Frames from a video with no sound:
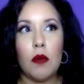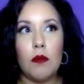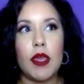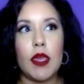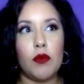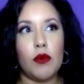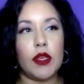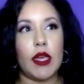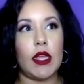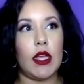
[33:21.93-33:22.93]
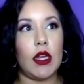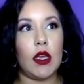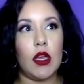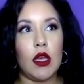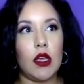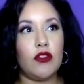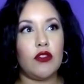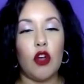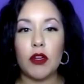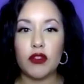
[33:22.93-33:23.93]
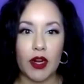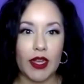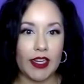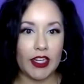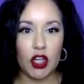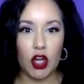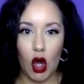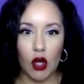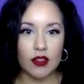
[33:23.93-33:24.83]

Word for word: people getting so much recognition all the